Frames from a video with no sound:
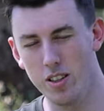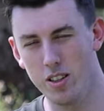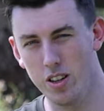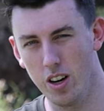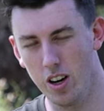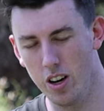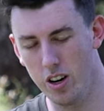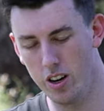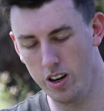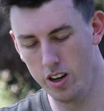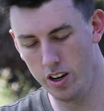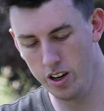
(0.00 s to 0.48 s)

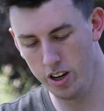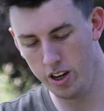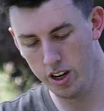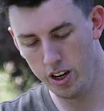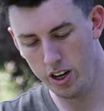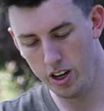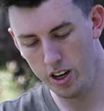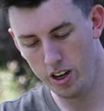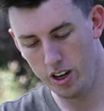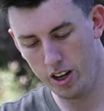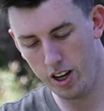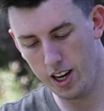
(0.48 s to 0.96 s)
So
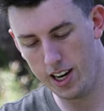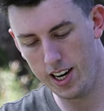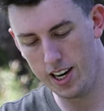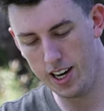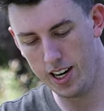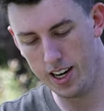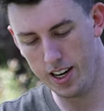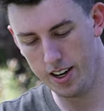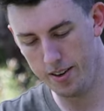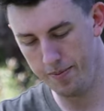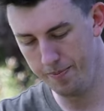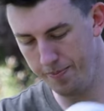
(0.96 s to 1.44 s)

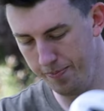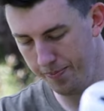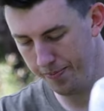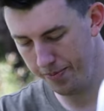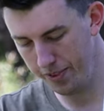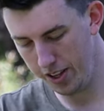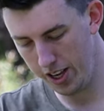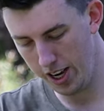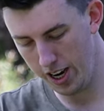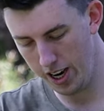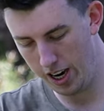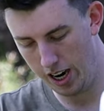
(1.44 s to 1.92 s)

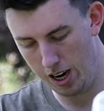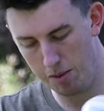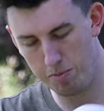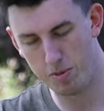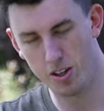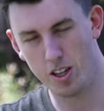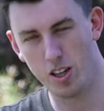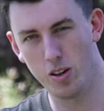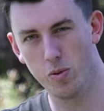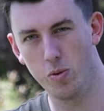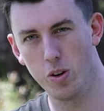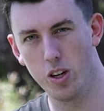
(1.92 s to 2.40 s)

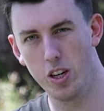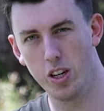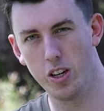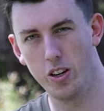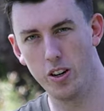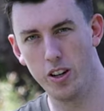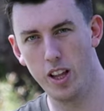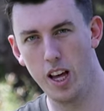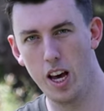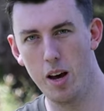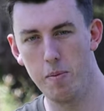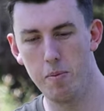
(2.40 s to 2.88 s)
up to you what you
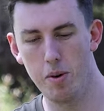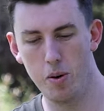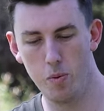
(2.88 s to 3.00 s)
do there,